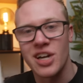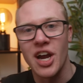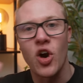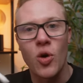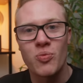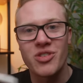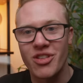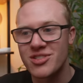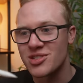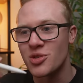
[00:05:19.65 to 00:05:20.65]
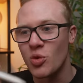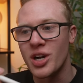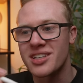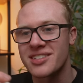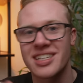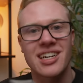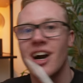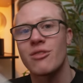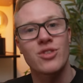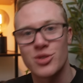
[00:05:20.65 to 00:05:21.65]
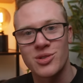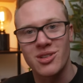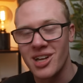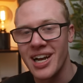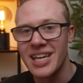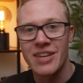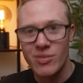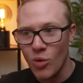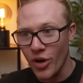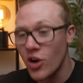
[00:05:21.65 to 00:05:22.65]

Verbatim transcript: I hope this new one doesn't convolute the line even more.